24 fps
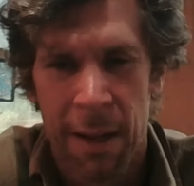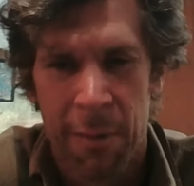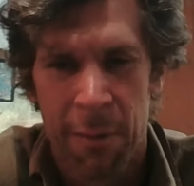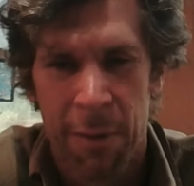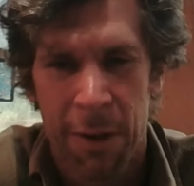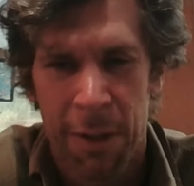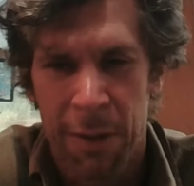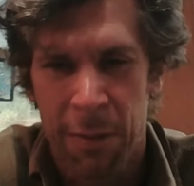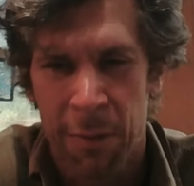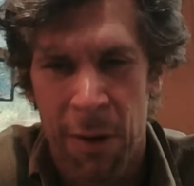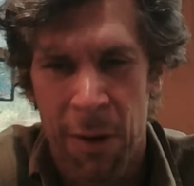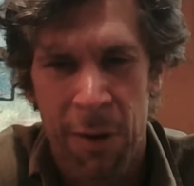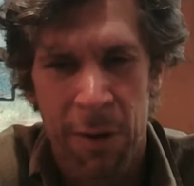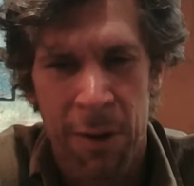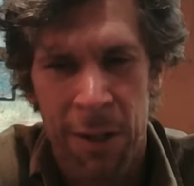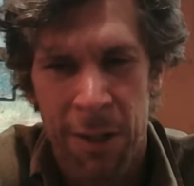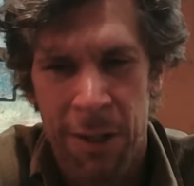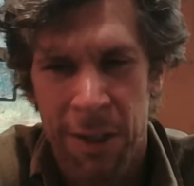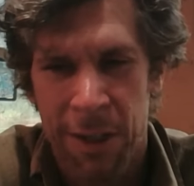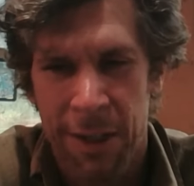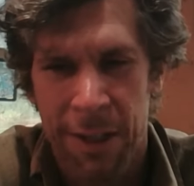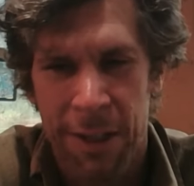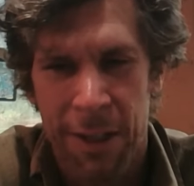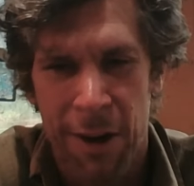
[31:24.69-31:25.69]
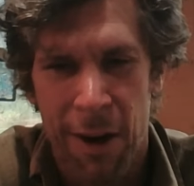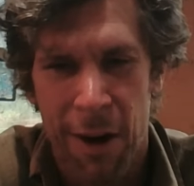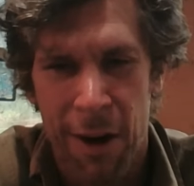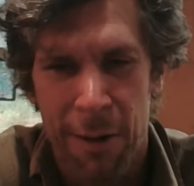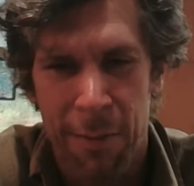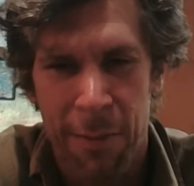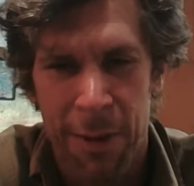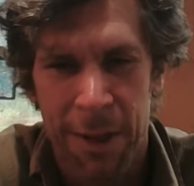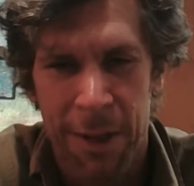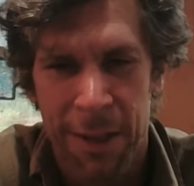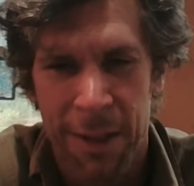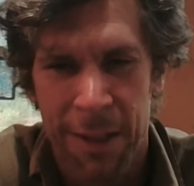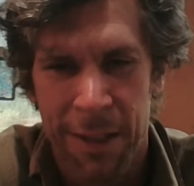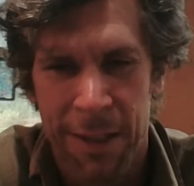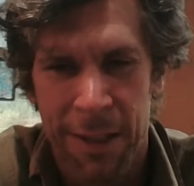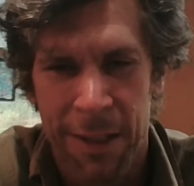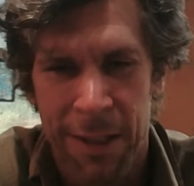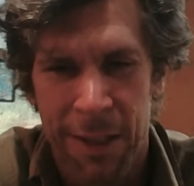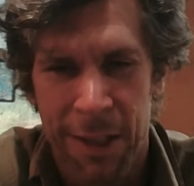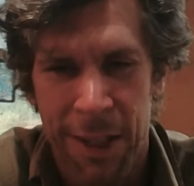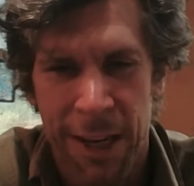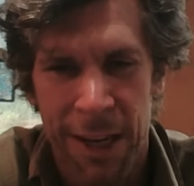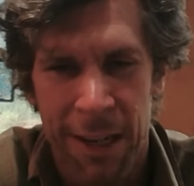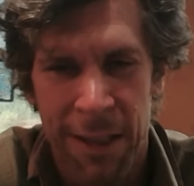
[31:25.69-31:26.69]
but smoke is just carbon that's
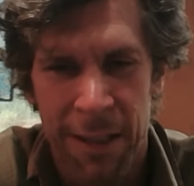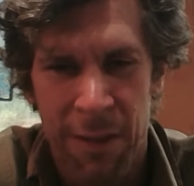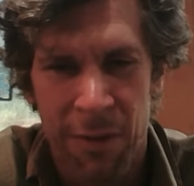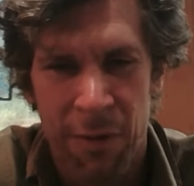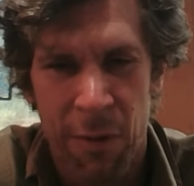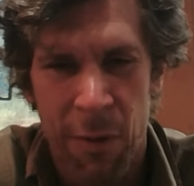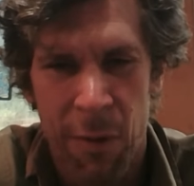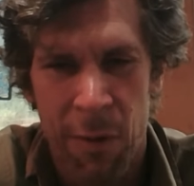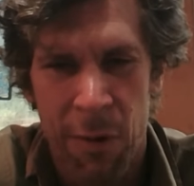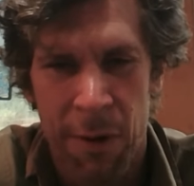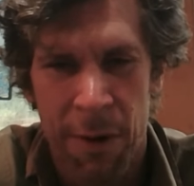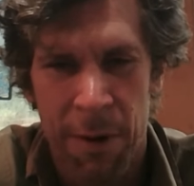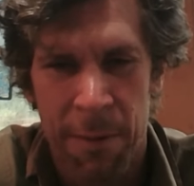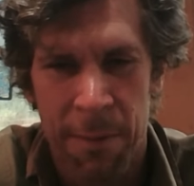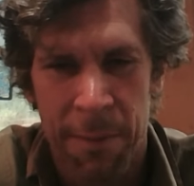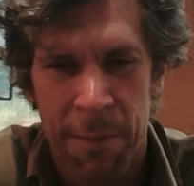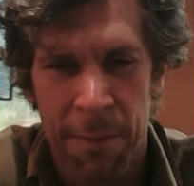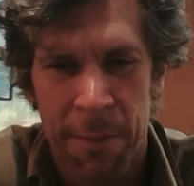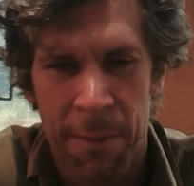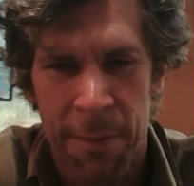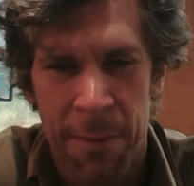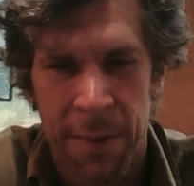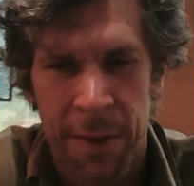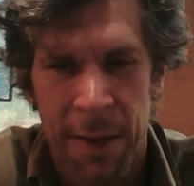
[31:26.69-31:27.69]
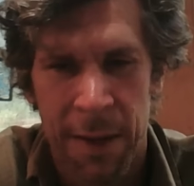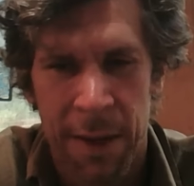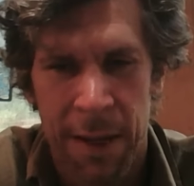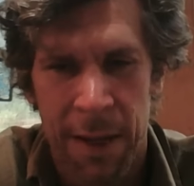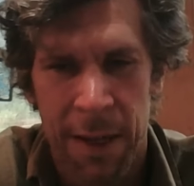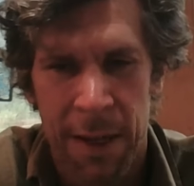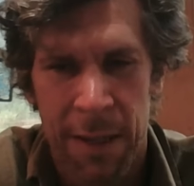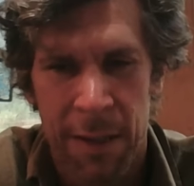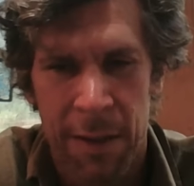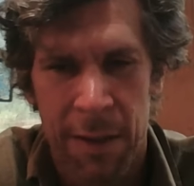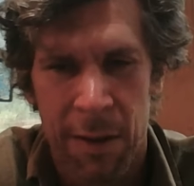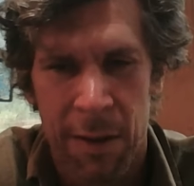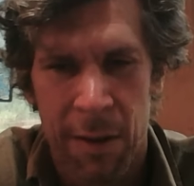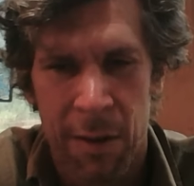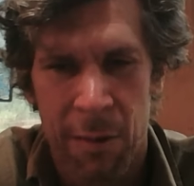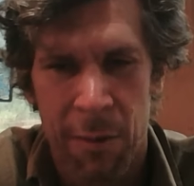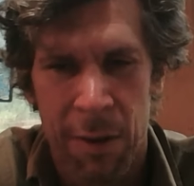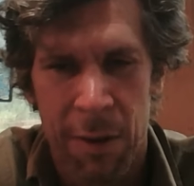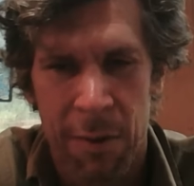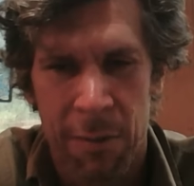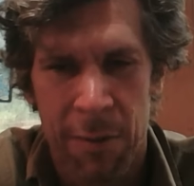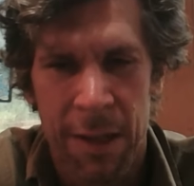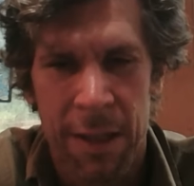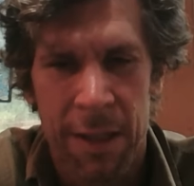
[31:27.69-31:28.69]
changed form and so
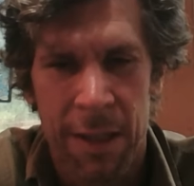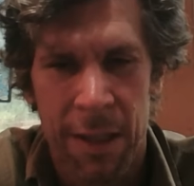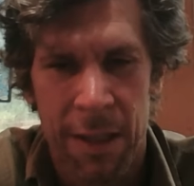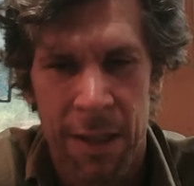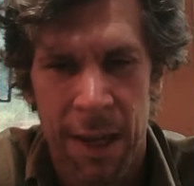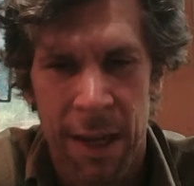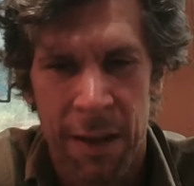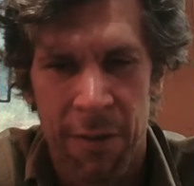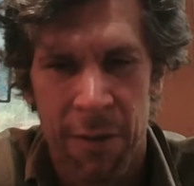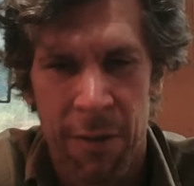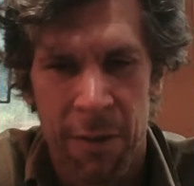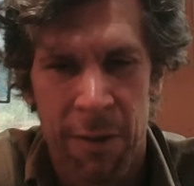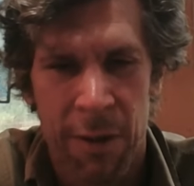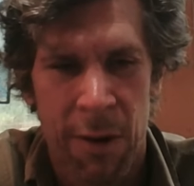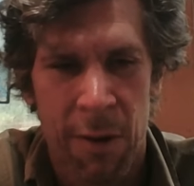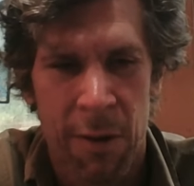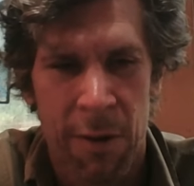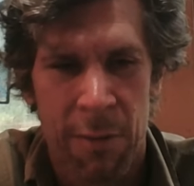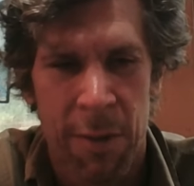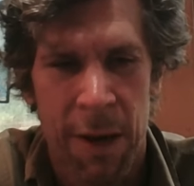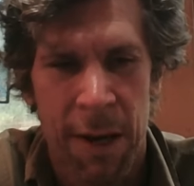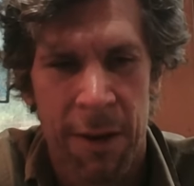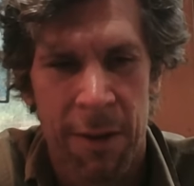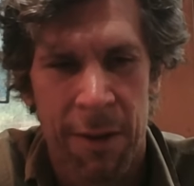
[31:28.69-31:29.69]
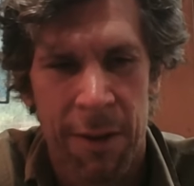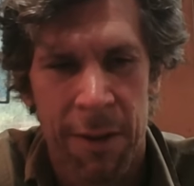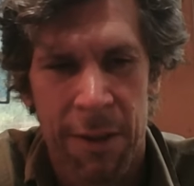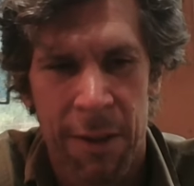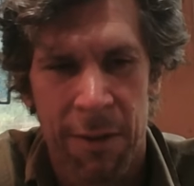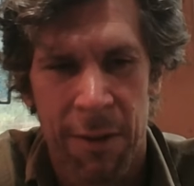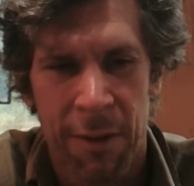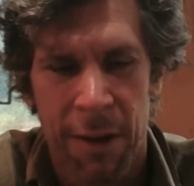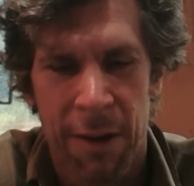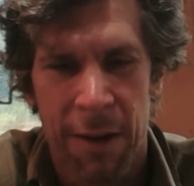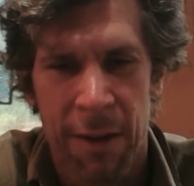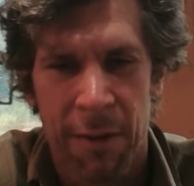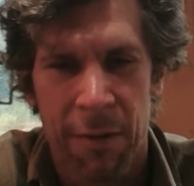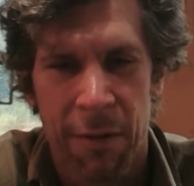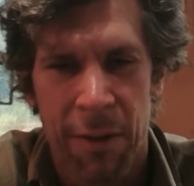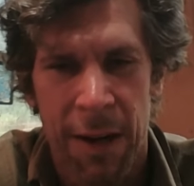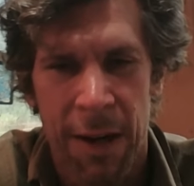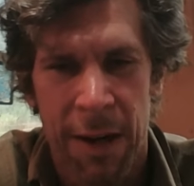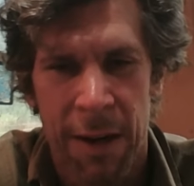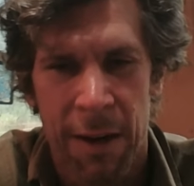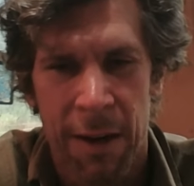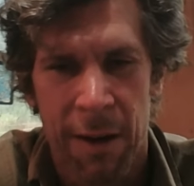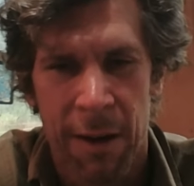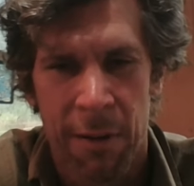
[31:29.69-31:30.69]
when we select for low and moderate severity
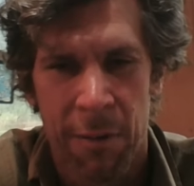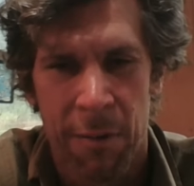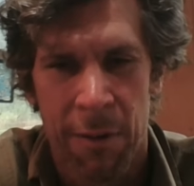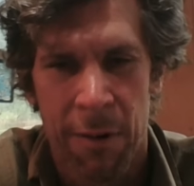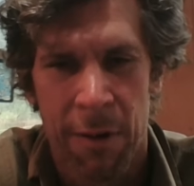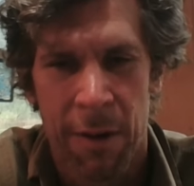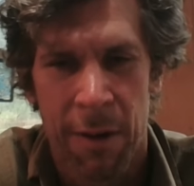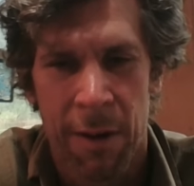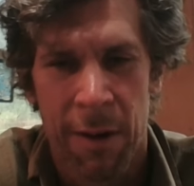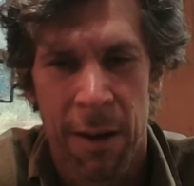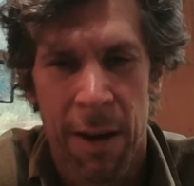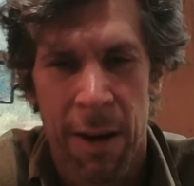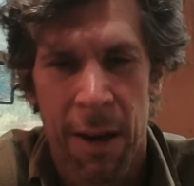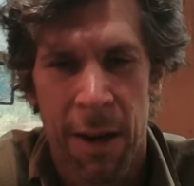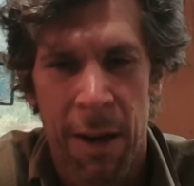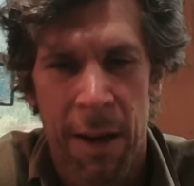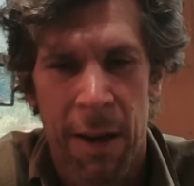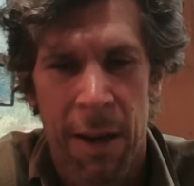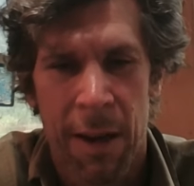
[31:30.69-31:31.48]
fire we're